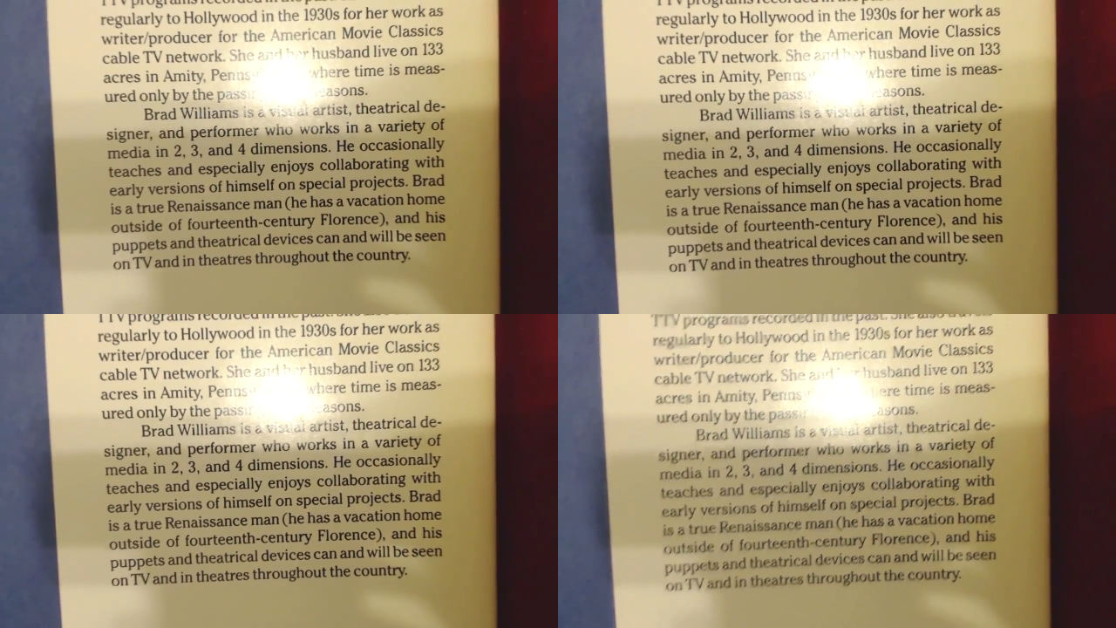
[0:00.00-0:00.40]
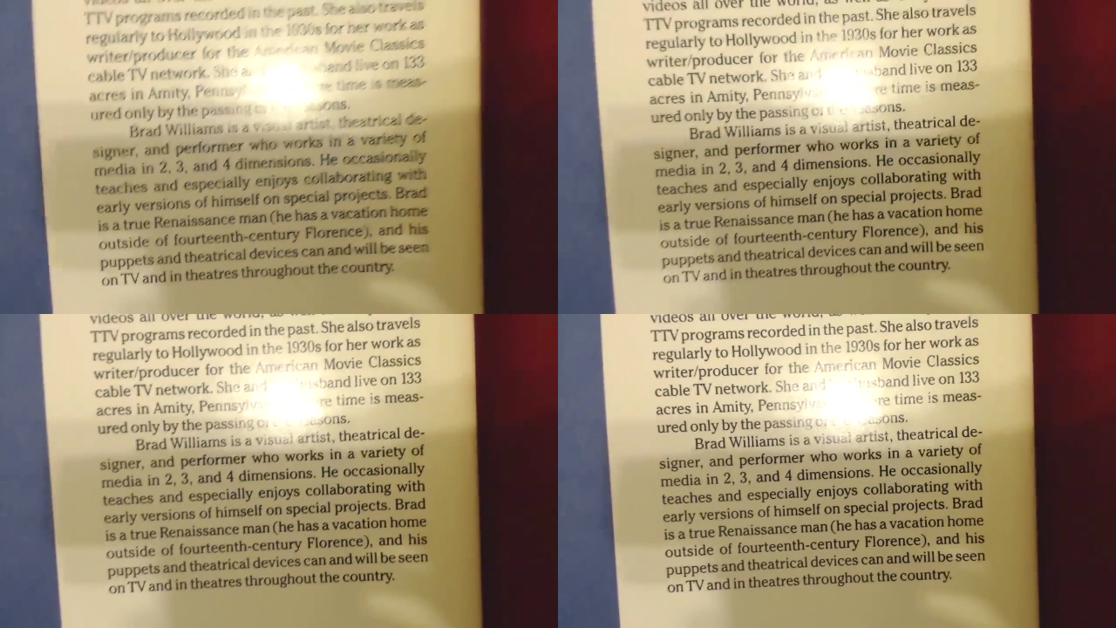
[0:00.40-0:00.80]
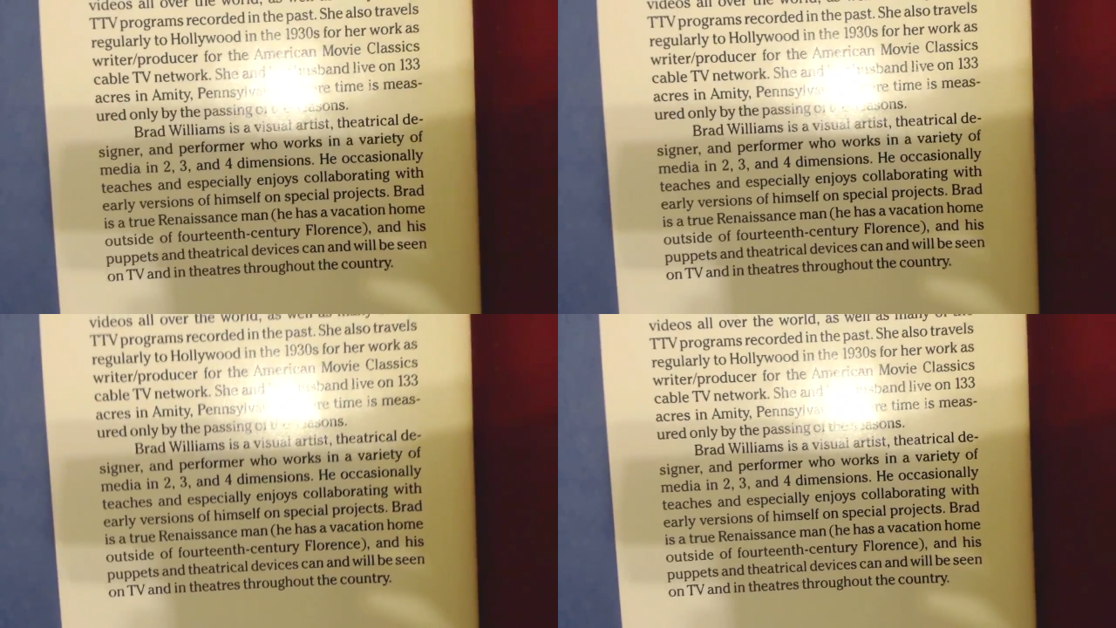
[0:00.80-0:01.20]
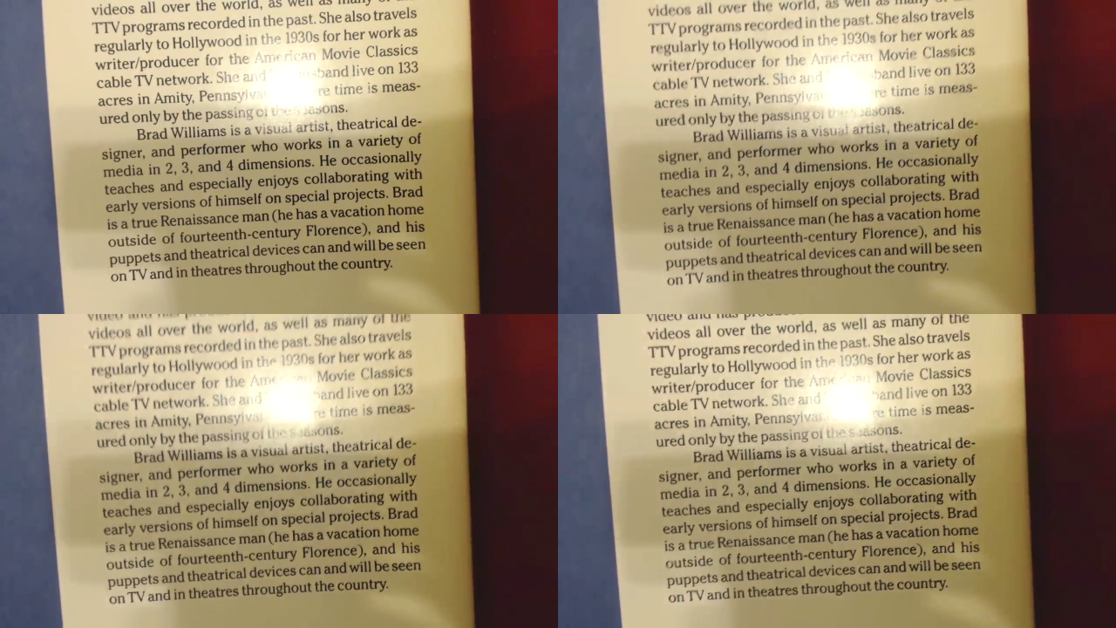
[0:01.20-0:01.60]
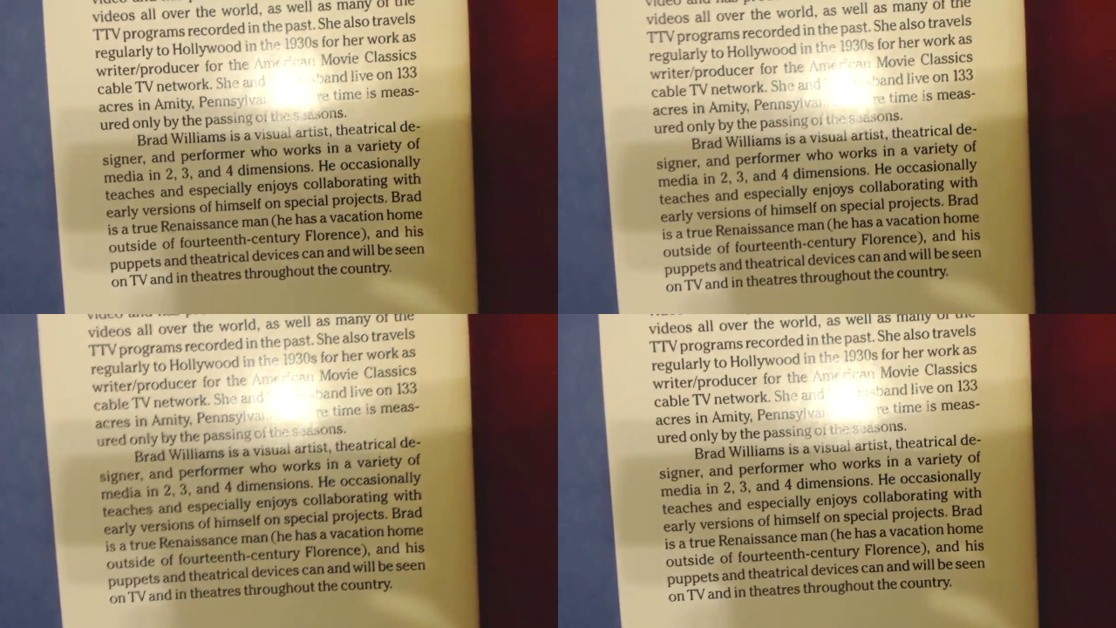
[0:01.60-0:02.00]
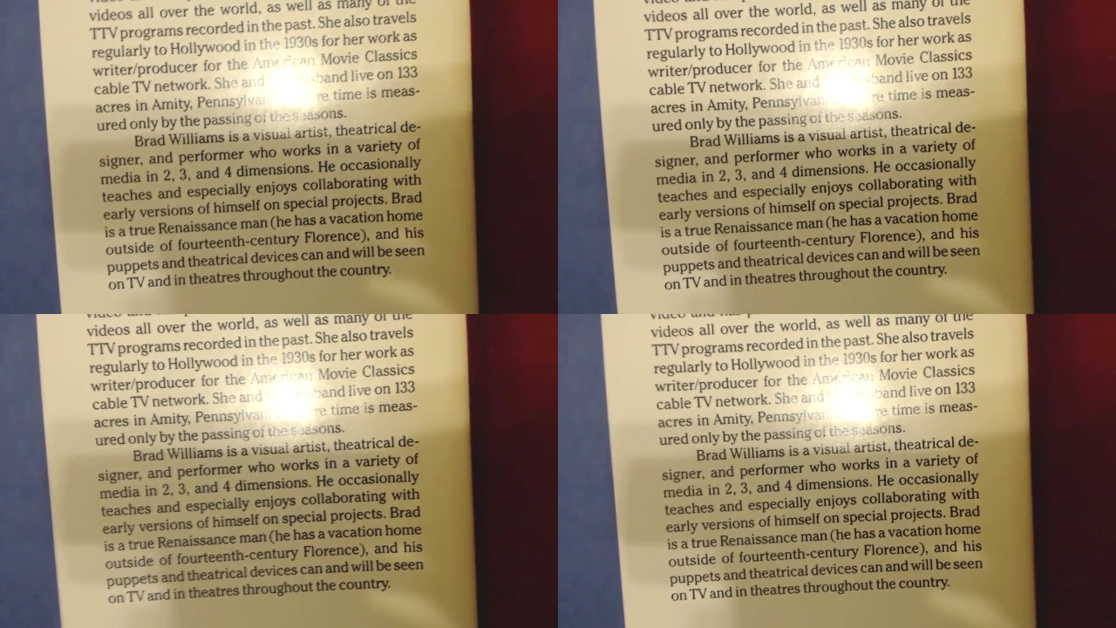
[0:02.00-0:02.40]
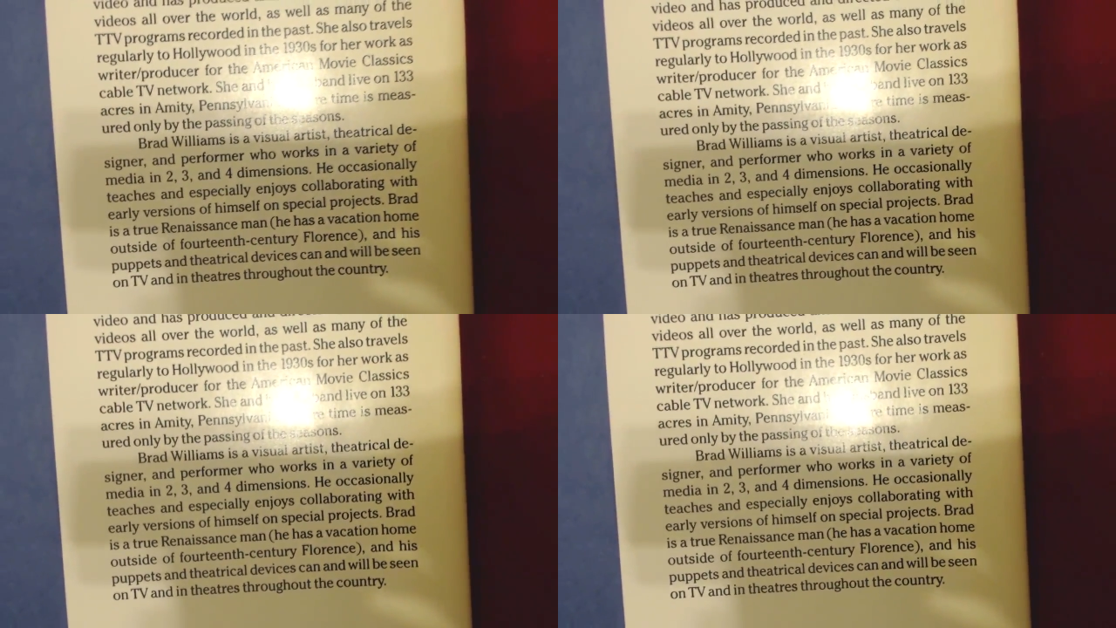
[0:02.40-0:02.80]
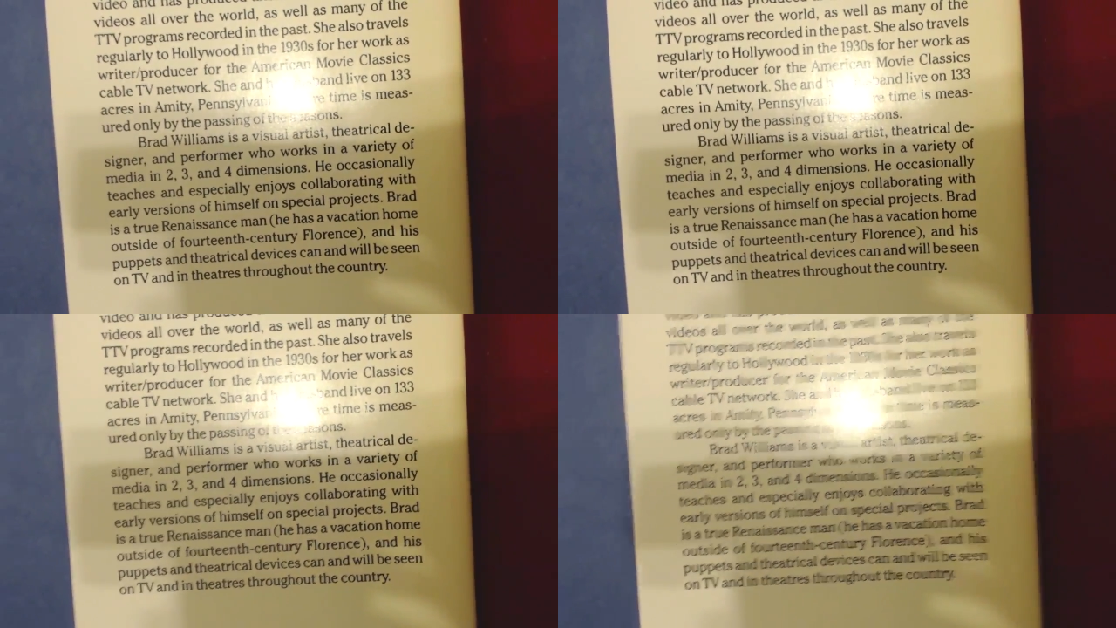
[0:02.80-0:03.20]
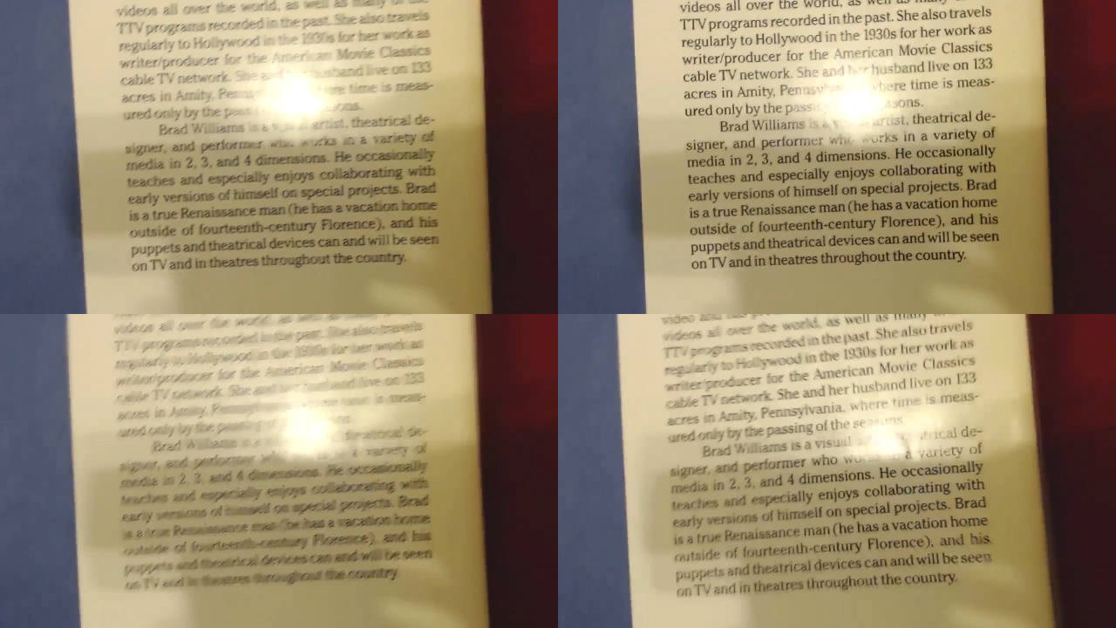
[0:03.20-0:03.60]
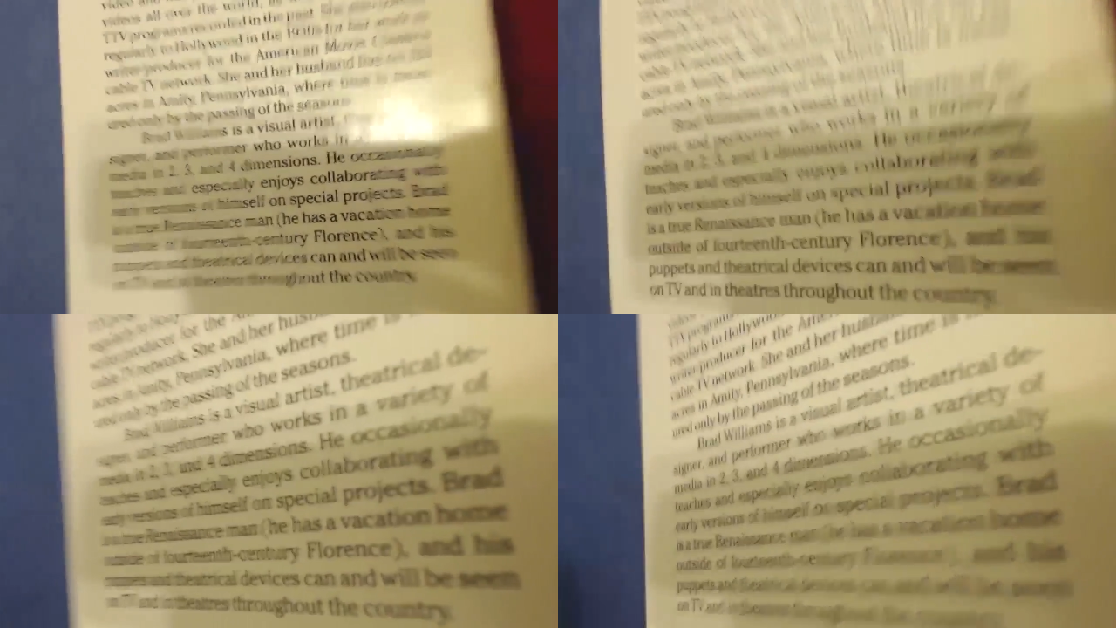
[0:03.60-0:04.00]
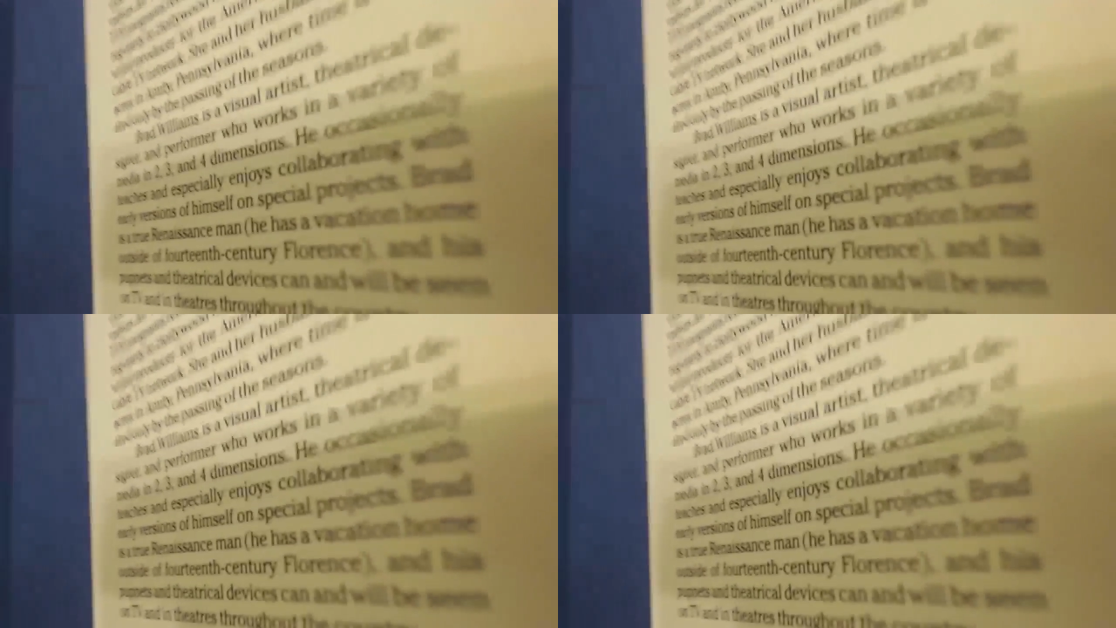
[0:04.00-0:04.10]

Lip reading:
(no speaker visible)